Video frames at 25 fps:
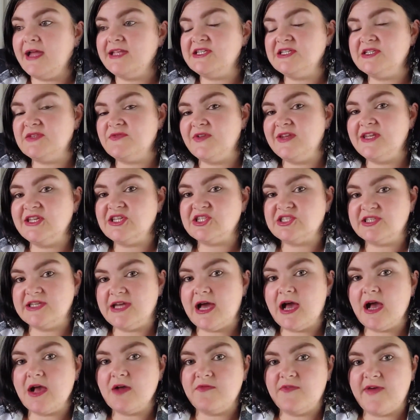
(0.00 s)
I just finished
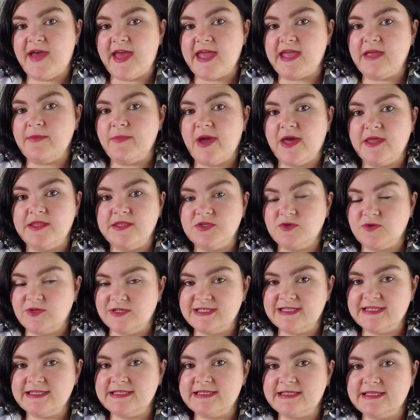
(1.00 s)
Dark Fae by the
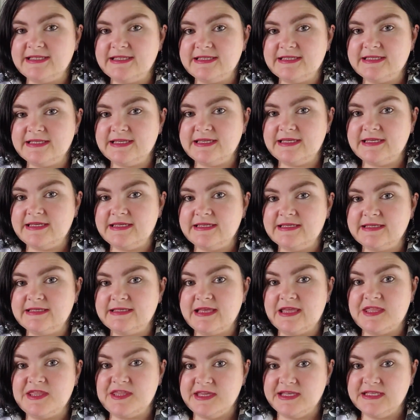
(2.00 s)
Twisted
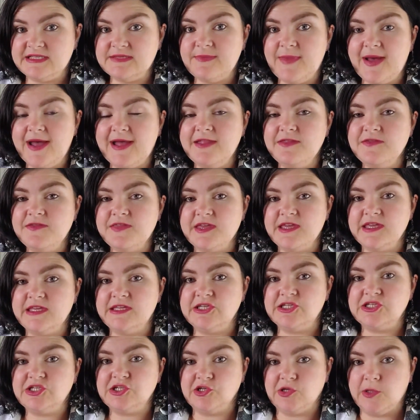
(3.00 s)
Sisters this month
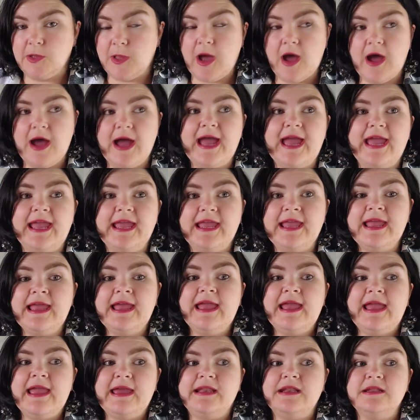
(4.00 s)
in July,
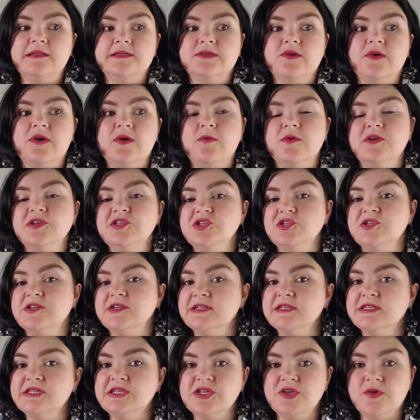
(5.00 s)
and so I want to
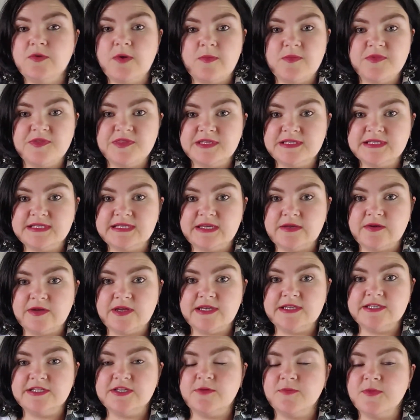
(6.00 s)
continue on with the
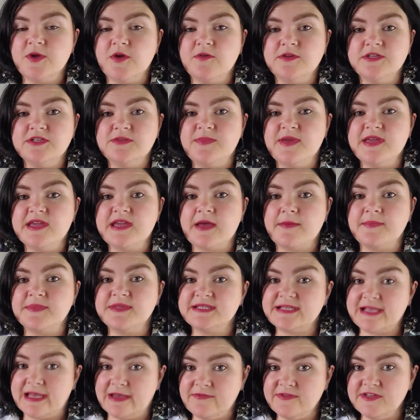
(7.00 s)
series, so I'm going to pick up
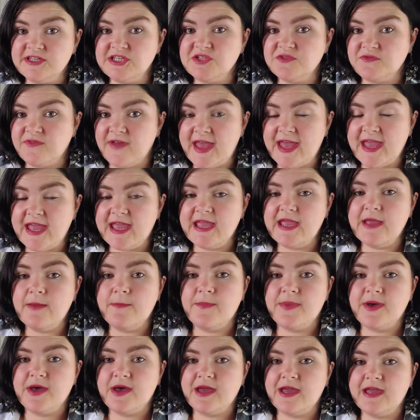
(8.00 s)
Savage Fae
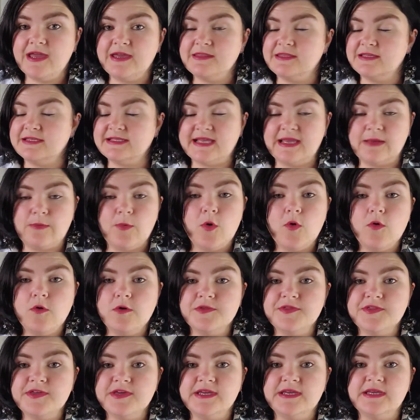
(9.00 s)
by the same
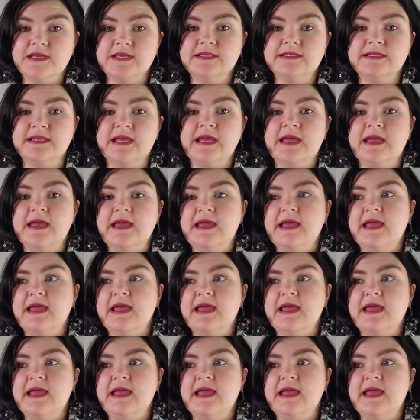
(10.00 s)
authors.